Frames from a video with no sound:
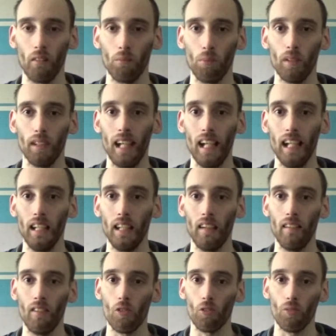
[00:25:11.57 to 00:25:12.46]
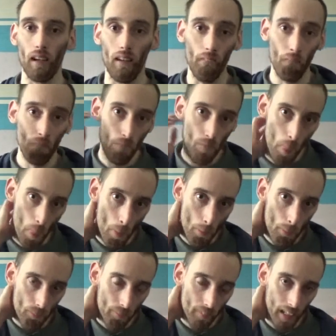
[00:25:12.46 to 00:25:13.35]
I'll put that in there as well.
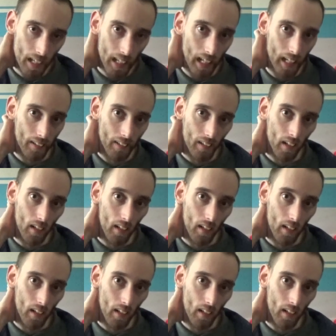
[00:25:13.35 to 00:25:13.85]
And